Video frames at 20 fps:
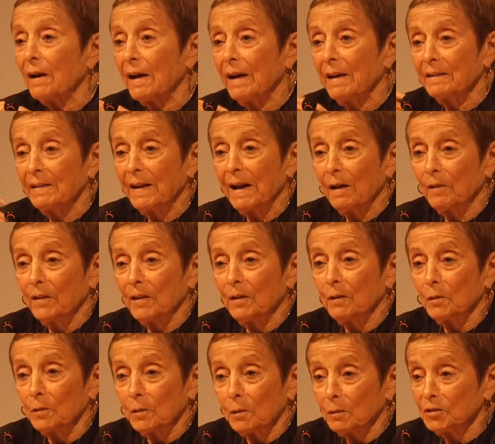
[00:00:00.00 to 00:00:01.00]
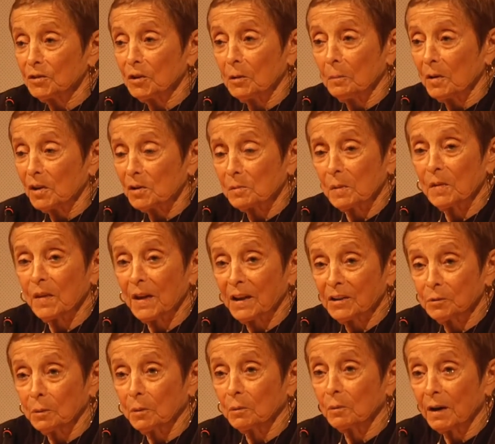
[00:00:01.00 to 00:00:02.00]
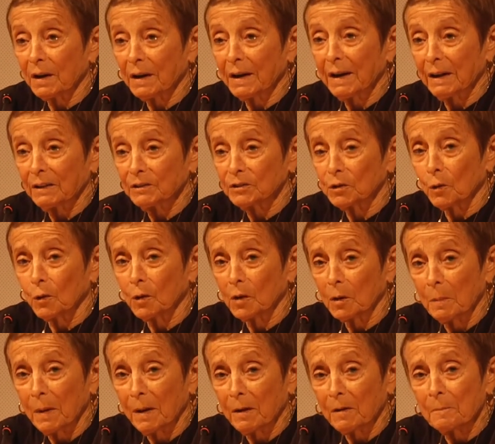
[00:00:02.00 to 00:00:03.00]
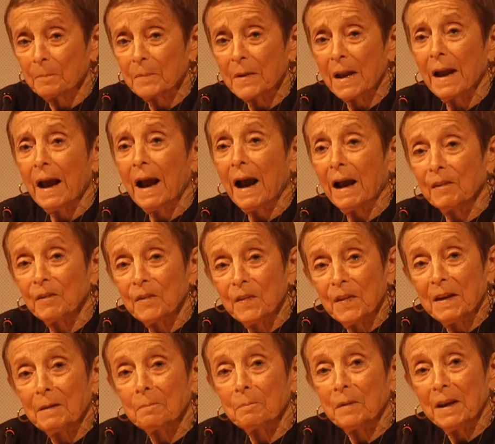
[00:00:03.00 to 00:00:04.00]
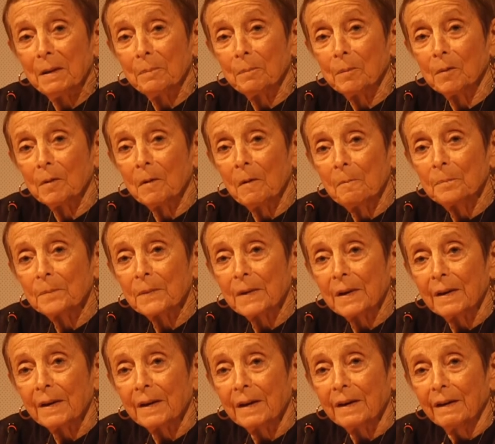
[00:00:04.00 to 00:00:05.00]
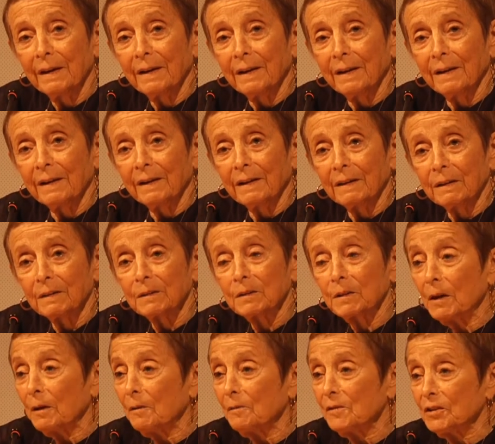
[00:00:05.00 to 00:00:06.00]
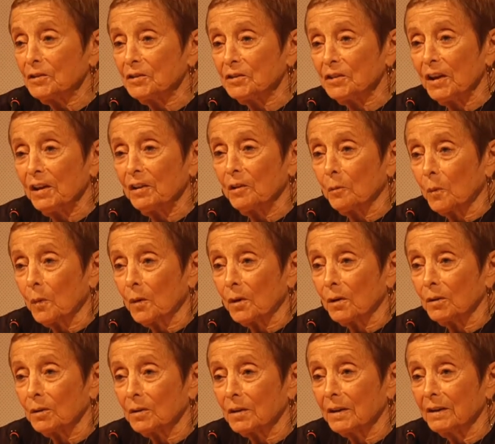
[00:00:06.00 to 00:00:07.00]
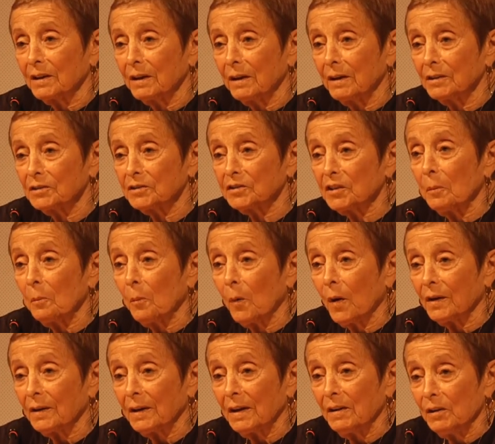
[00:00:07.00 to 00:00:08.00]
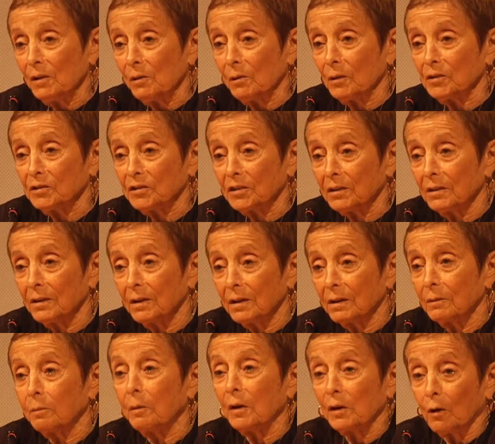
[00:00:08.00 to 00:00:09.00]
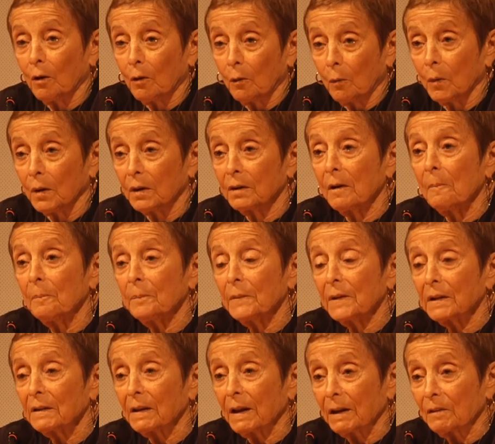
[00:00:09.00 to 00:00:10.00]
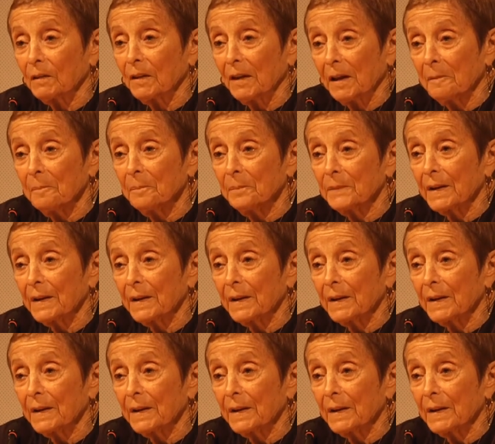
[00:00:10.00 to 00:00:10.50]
And now they don't do it so much, but that's what Rockettes are all about. I think people love to see the world somewhat in unison. We all would like that.